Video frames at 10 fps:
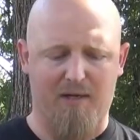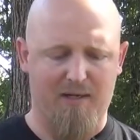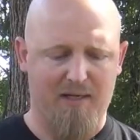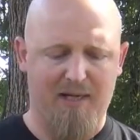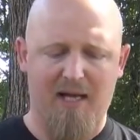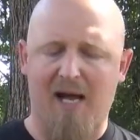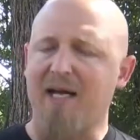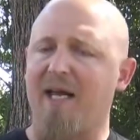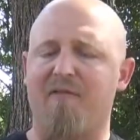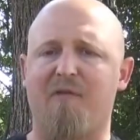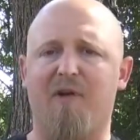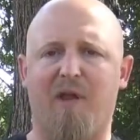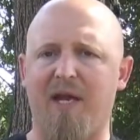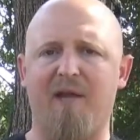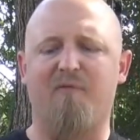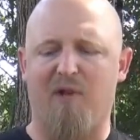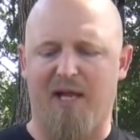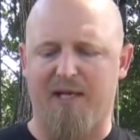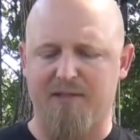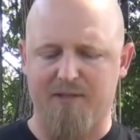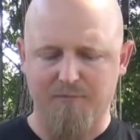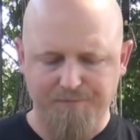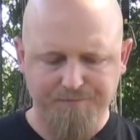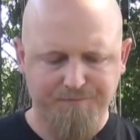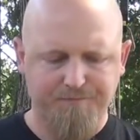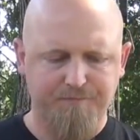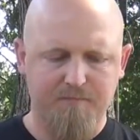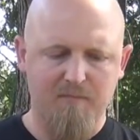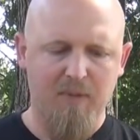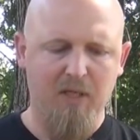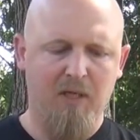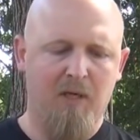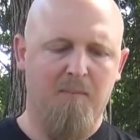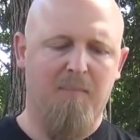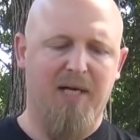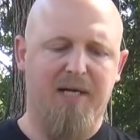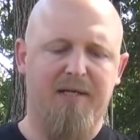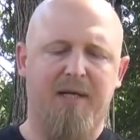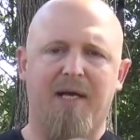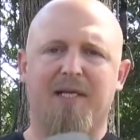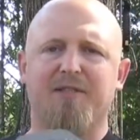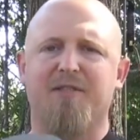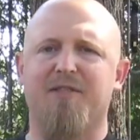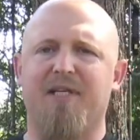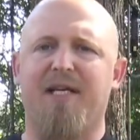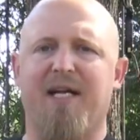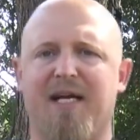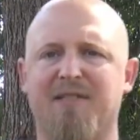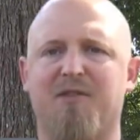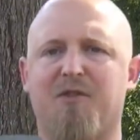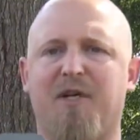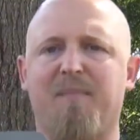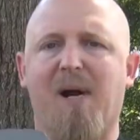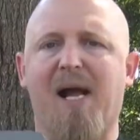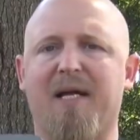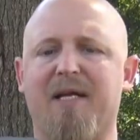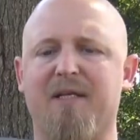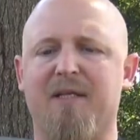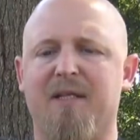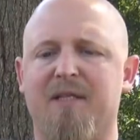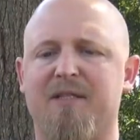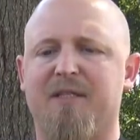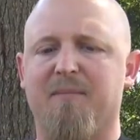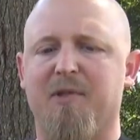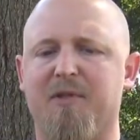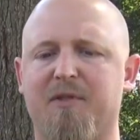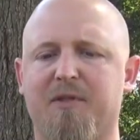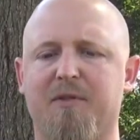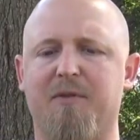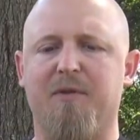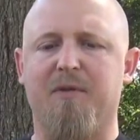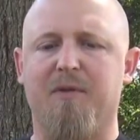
it, I can't feel any flex. But as you can see, it has a tree bracket similar to,